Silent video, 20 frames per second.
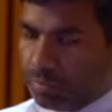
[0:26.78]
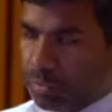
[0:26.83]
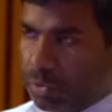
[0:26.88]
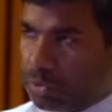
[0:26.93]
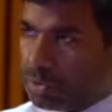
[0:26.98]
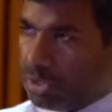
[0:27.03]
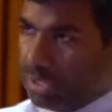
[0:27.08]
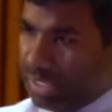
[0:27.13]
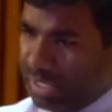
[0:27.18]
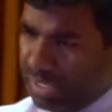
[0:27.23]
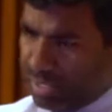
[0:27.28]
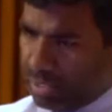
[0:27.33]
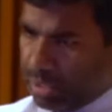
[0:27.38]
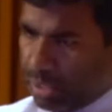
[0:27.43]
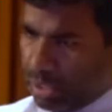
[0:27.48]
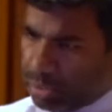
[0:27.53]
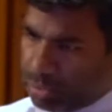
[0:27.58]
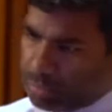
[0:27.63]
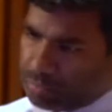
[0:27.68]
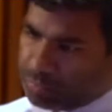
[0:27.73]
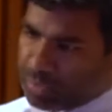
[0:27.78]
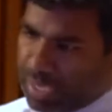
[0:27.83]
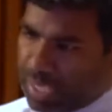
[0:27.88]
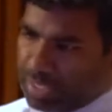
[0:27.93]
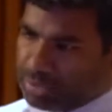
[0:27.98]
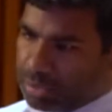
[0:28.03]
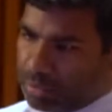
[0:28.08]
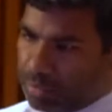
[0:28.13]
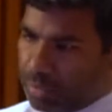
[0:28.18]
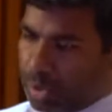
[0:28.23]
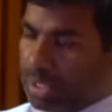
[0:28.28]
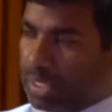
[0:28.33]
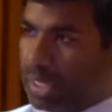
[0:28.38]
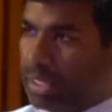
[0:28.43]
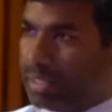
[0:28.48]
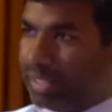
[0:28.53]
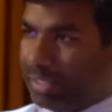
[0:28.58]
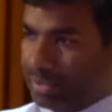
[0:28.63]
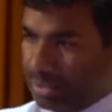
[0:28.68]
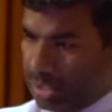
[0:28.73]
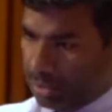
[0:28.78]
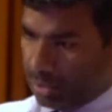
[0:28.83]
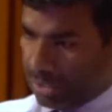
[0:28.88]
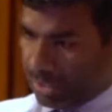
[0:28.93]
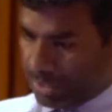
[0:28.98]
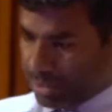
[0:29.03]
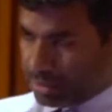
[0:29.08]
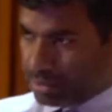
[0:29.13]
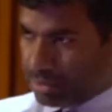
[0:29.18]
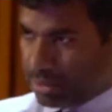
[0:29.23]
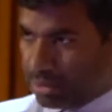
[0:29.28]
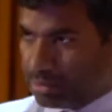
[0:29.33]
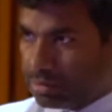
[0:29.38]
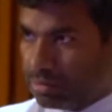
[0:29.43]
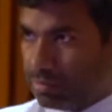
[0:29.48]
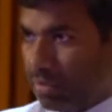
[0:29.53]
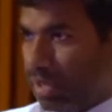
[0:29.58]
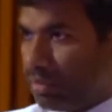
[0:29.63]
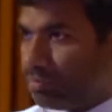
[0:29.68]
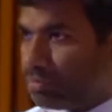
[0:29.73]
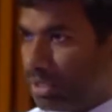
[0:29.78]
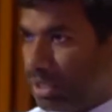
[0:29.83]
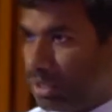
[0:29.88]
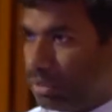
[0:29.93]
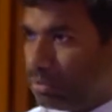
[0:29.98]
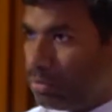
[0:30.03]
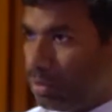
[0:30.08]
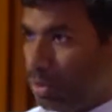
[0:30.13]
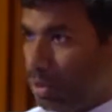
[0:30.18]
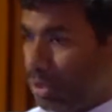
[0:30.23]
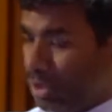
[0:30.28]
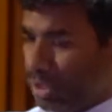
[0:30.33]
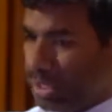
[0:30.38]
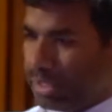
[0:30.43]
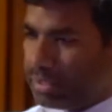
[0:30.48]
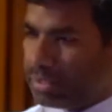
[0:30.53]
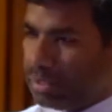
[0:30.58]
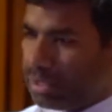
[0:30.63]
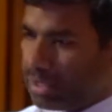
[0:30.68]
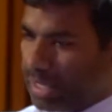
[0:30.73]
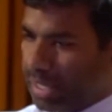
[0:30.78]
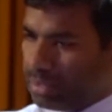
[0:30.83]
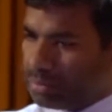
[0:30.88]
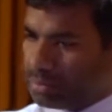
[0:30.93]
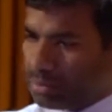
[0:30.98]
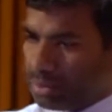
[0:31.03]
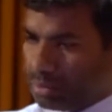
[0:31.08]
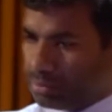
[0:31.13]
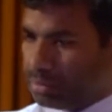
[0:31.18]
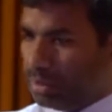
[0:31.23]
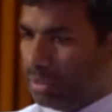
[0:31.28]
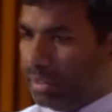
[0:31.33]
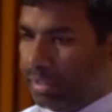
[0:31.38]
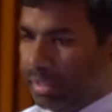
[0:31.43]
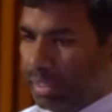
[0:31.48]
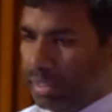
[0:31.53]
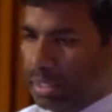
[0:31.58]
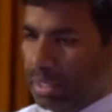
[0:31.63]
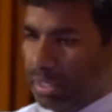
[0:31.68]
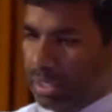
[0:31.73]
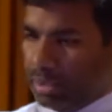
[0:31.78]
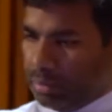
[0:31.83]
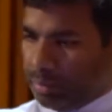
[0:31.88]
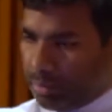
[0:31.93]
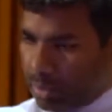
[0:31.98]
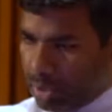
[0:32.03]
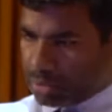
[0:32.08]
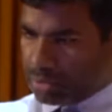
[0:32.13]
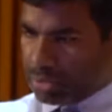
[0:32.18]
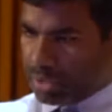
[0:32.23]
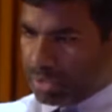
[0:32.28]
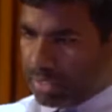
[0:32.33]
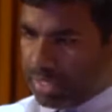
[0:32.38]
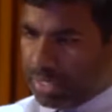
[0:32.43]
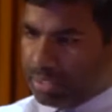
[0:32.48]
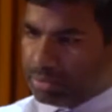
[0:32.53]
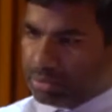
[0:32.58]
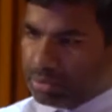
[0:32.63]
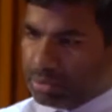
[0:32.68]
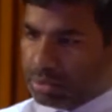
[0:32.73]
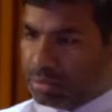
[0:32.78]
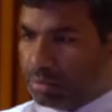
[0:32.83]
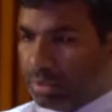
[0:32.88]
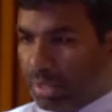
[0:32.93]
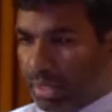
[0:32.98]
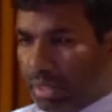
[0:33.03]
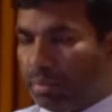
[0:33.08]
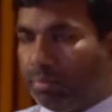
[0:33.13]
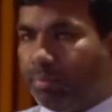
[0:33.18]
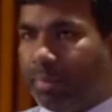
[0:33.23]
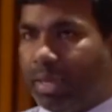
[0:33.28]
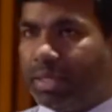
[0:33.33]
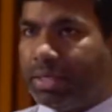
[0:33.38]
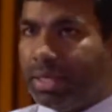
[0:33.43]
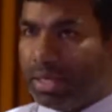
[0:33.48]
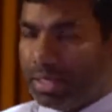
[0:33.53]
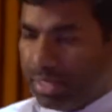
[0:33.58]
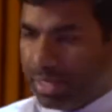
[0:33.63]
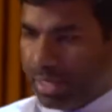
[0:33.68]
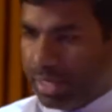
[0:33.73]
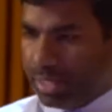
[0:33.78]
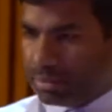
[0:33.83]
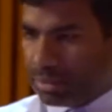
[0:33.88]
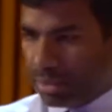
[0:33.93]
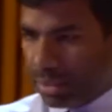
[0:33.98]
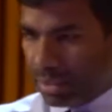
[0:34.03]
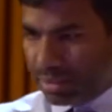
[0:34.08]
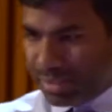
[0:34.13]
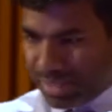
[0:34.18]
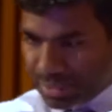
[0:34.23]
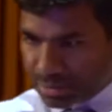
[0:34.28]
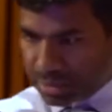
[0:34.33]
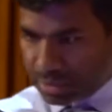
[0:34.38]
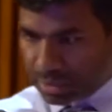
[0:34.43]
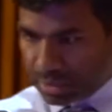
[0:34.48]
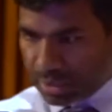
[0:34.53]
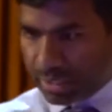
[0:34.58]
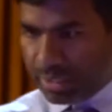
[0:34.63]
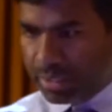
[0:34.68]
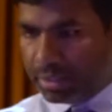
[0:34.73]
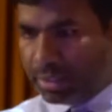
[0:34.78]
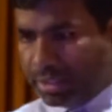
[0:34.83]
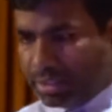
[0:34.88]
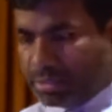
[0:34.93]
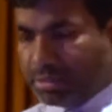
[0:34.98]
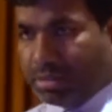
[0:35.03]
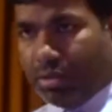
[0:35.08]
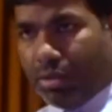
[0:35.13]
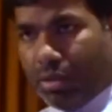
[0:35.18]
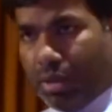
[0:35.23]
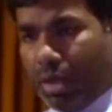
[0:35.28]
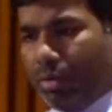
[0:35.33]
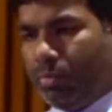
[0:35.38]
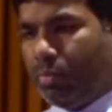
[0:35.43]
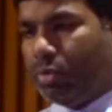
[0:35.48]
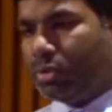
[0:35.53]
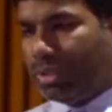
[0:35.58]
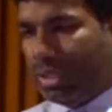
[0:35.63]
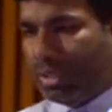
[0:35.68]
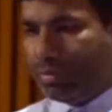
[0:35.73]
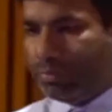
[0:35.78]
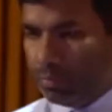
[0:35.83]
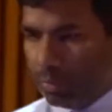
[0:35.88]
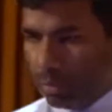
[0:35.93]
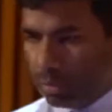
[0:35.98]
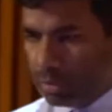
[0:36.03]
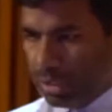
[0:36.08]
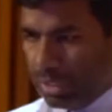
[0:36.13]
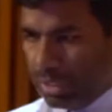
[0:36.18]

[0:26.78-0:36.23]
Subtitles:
first leading cause of cancer mortality in the United States. We have seen colorectal cancer and the prostate cancer, and pancreatic cancer is next in the line. It's almost like fourth